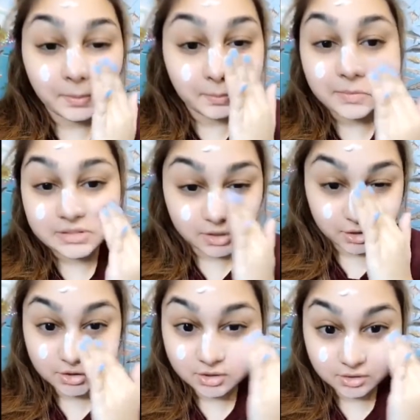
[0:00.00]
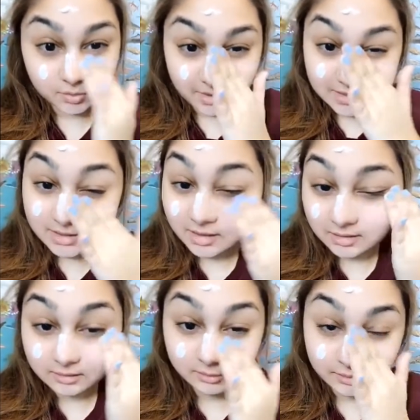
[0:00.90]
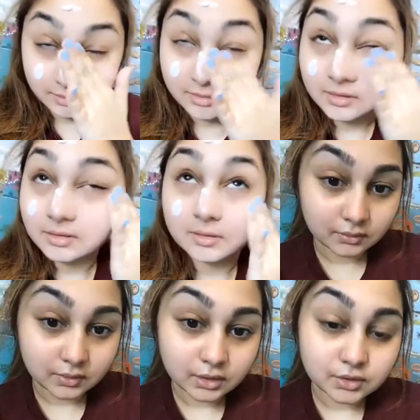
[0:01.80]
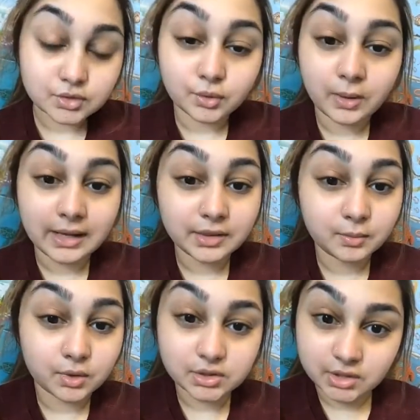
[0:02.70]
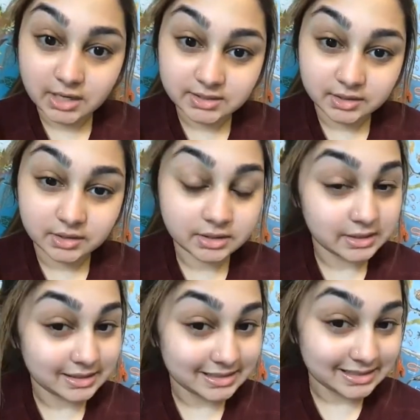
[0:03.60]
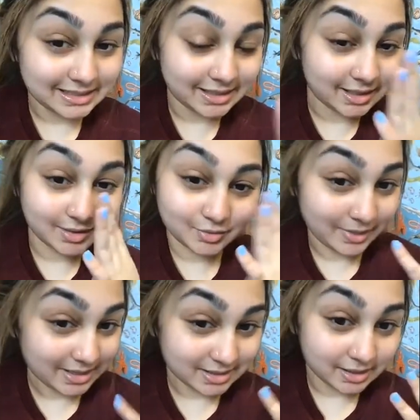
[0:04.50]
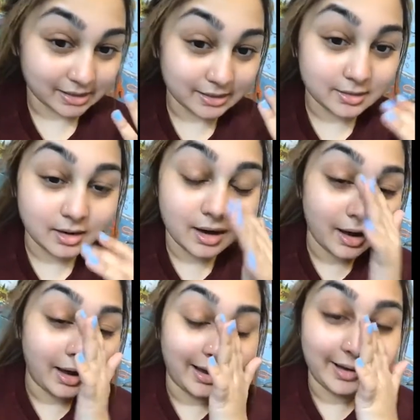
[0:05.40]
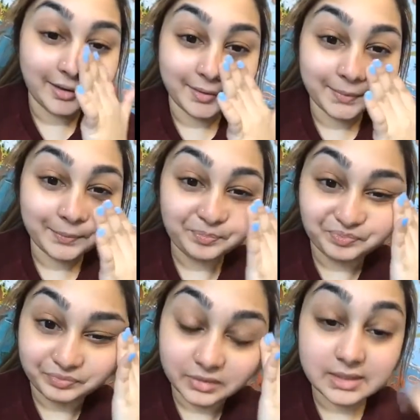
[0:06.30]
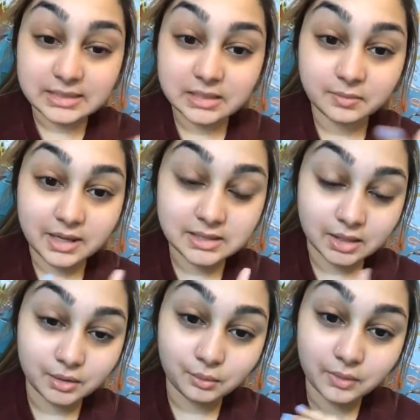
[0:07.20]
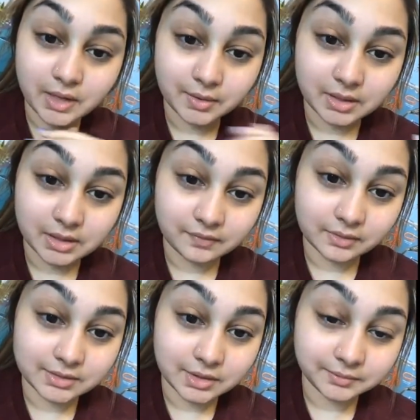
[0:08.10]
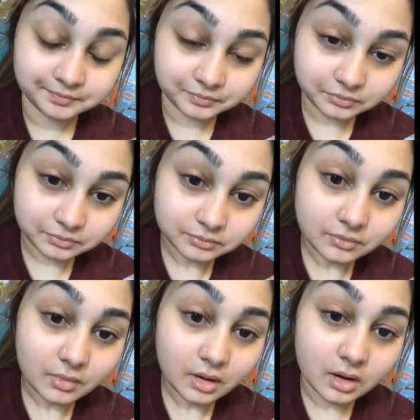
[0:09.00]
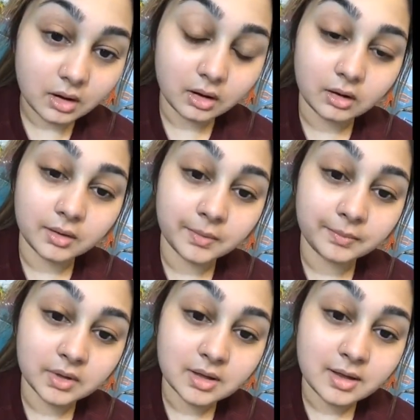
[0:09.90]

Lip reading: massage it into my skin. So while the moisturizer is sinking into my skin, this is my skin without any filter, and